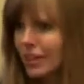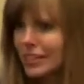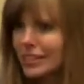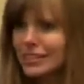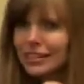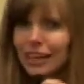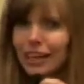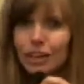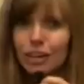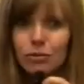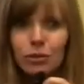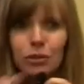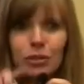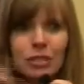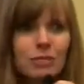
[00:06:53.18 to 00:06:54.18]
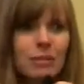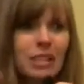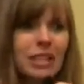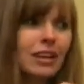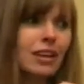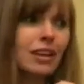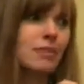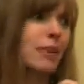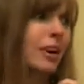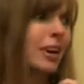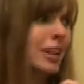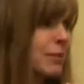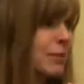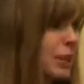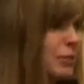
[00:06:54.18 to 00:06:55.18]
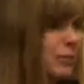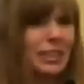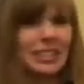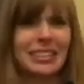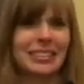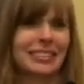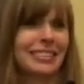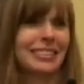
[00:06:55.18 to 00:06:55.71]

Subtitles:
Slide rules, I mean, come on. I'm like, what?